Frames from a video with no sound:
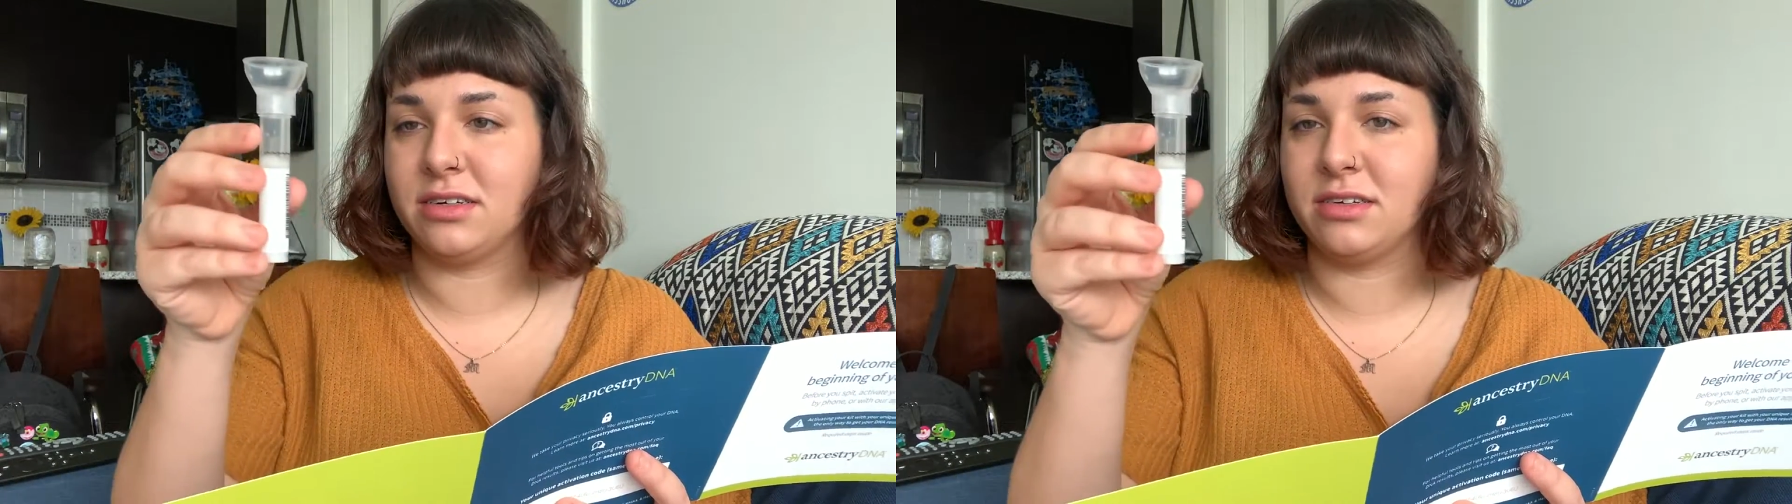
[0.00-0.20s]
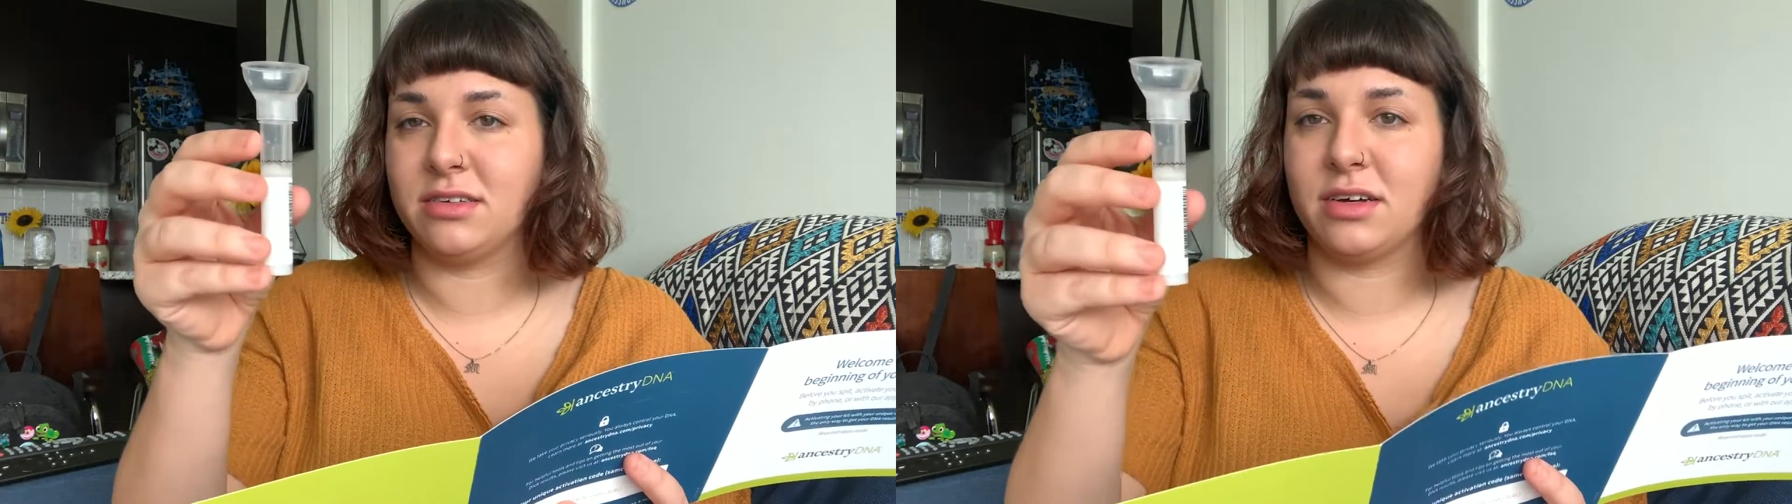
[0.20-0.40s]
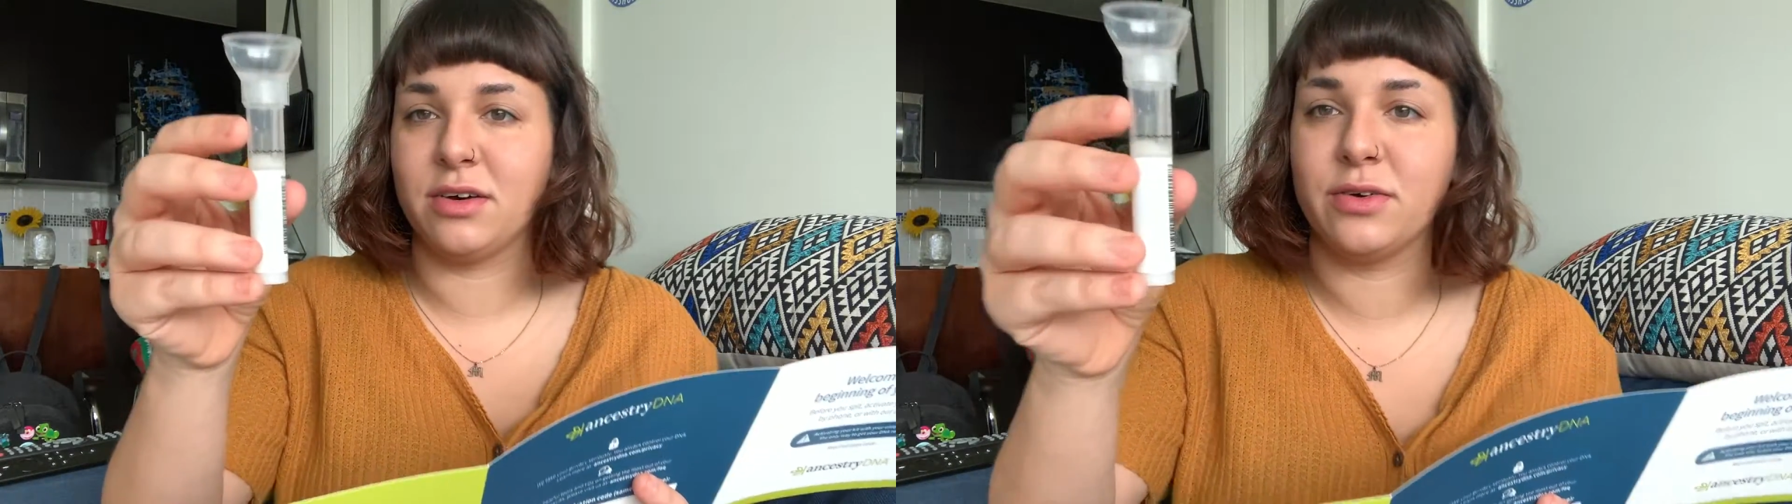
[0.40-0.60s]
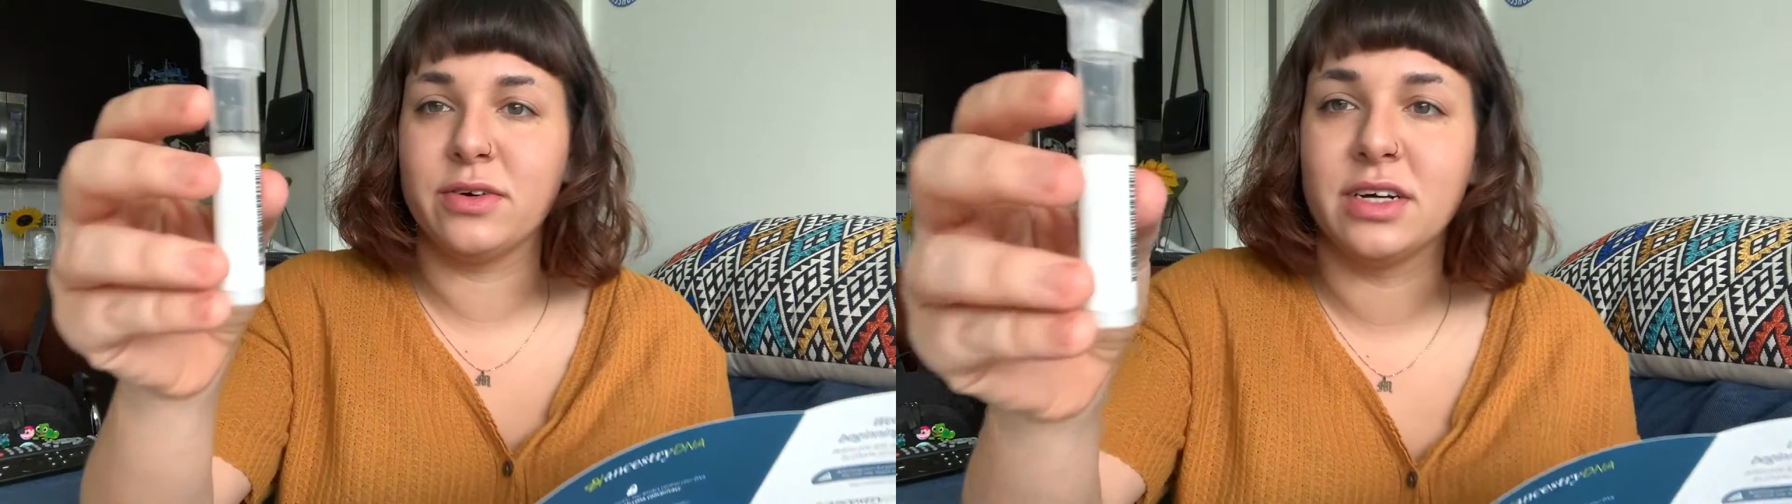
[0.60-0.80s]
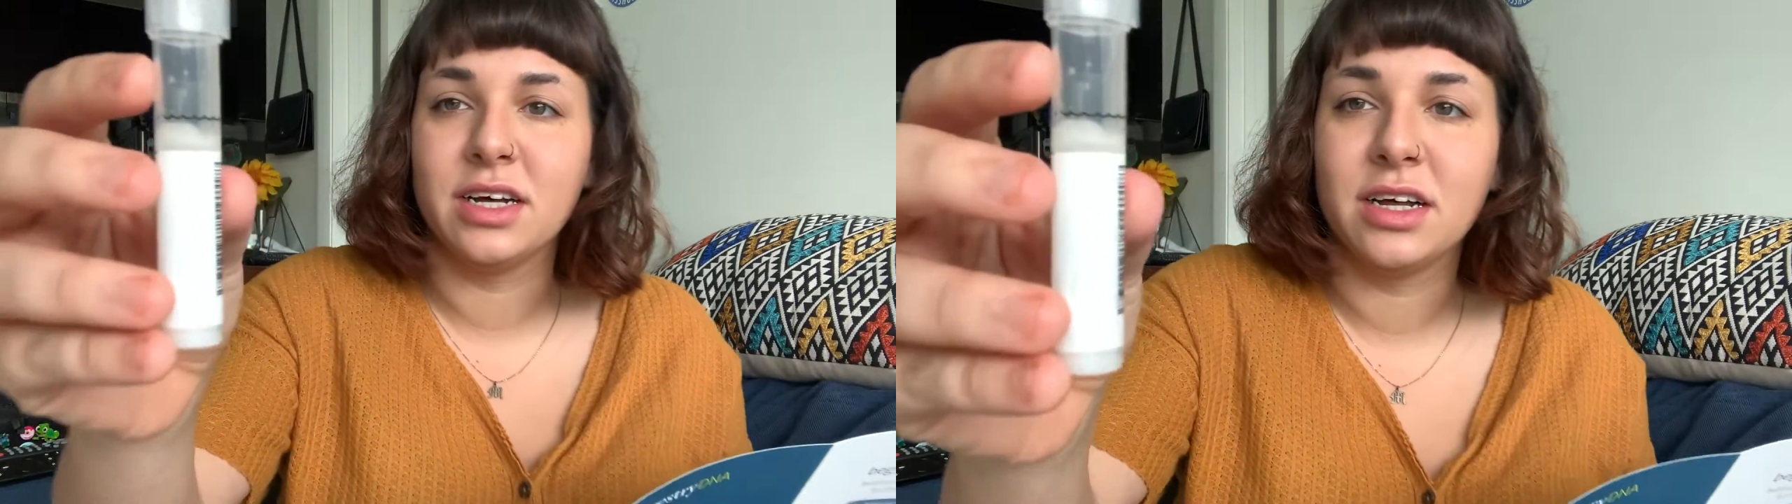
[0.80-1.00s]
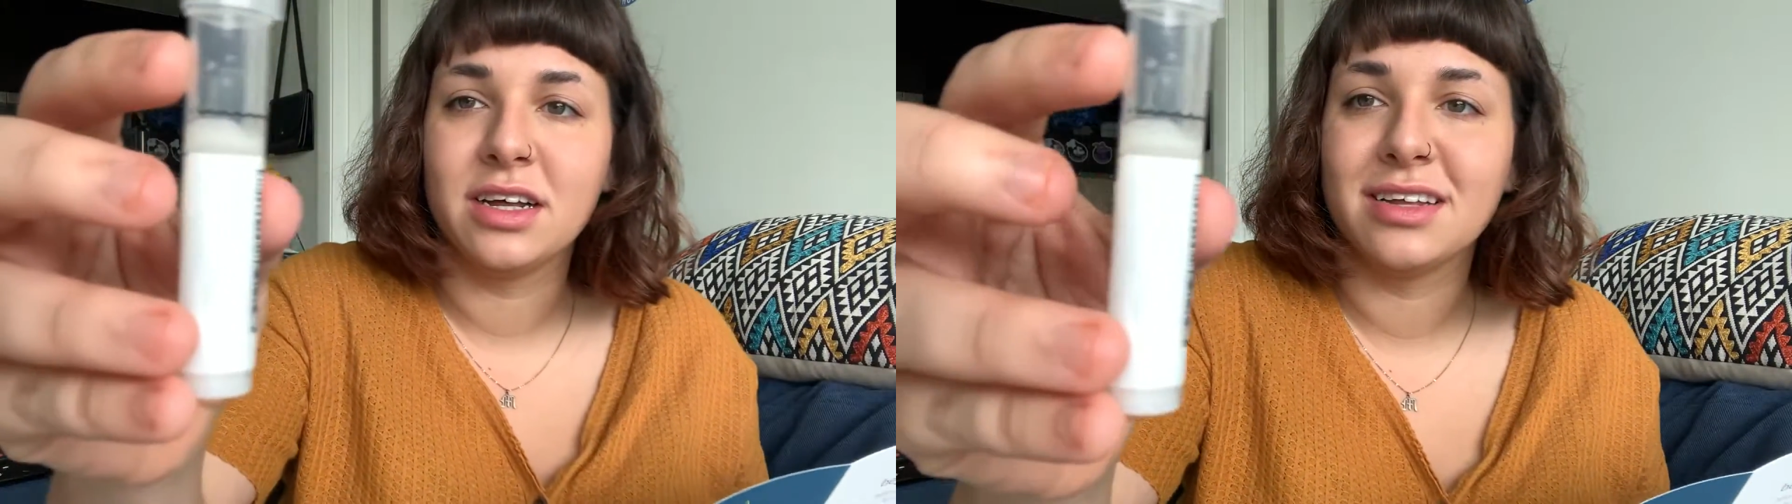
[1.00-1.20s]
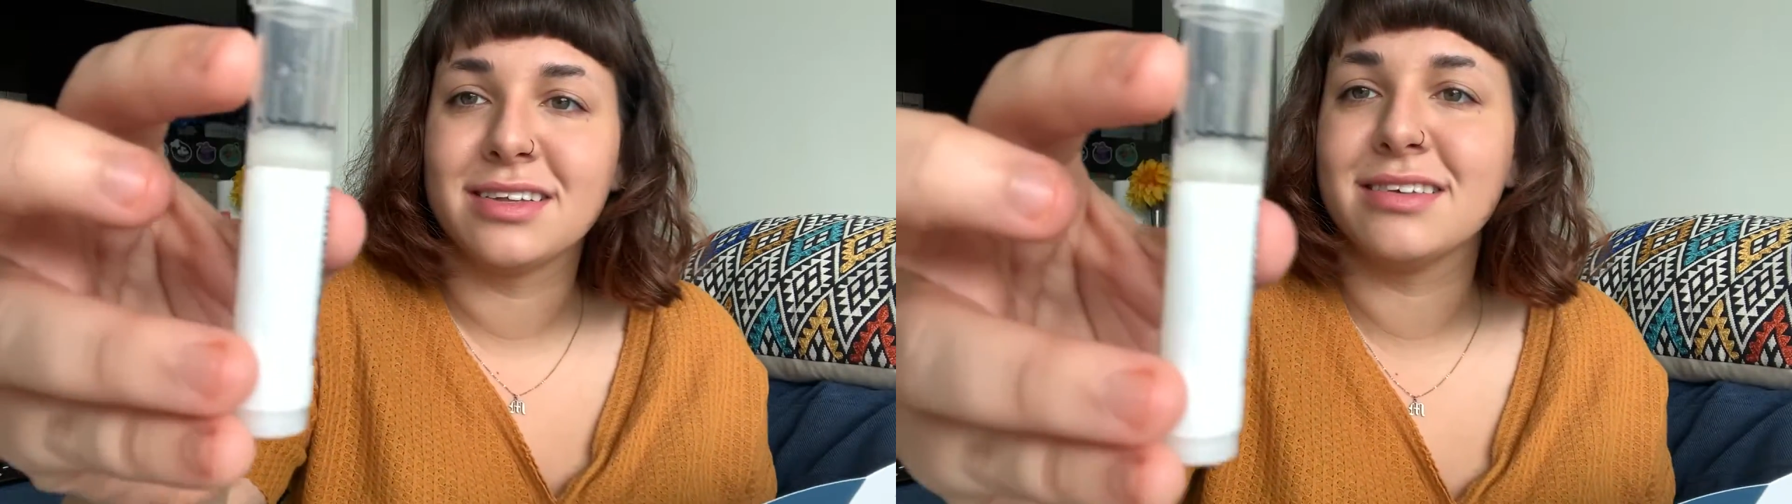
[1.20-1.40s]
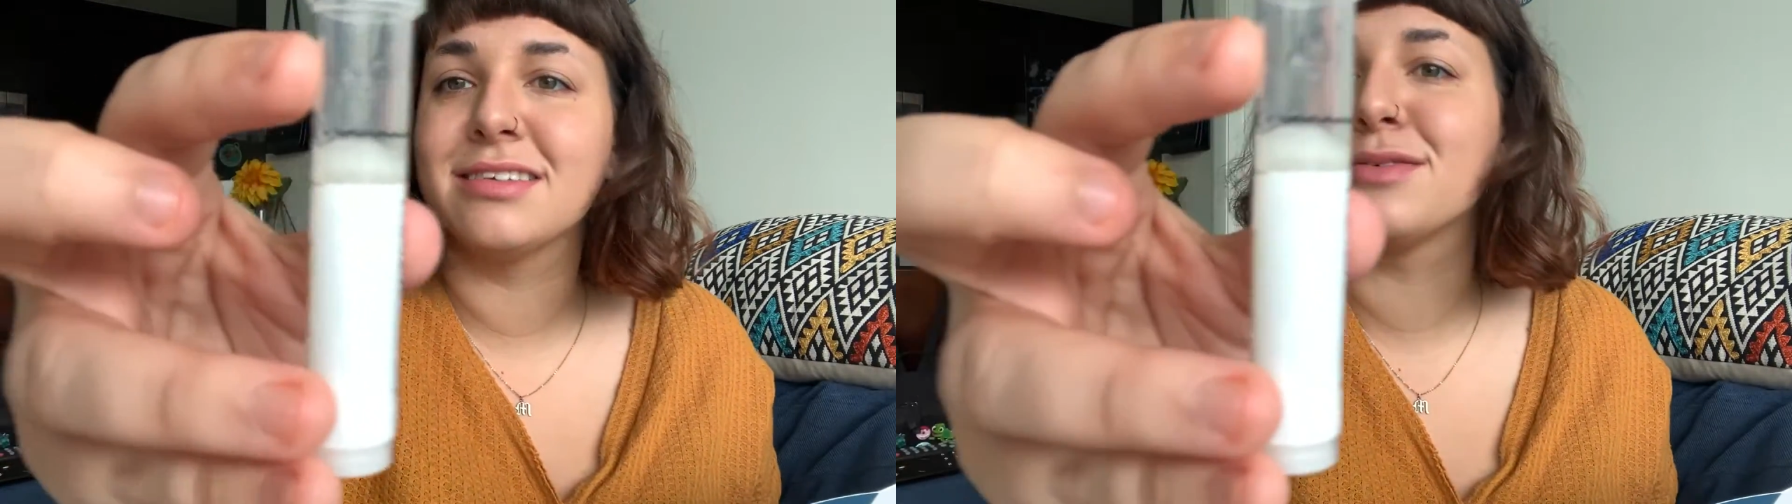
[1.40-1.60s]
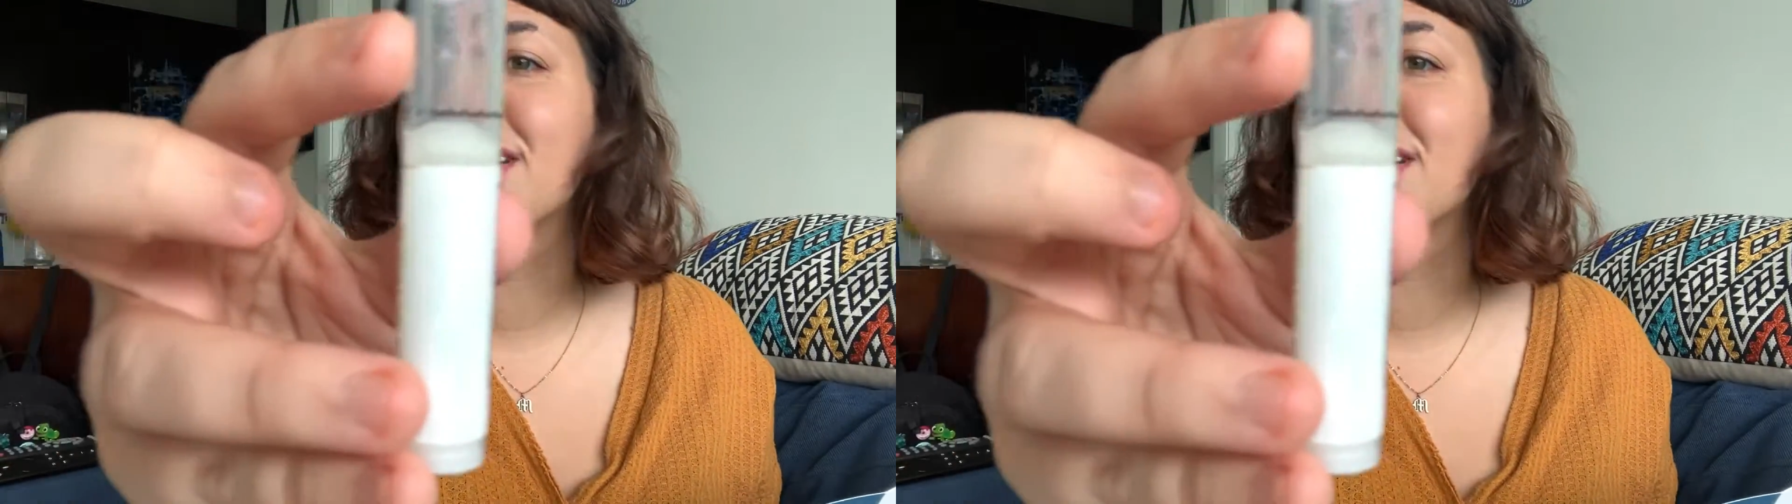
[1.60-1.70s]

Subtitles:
So this is what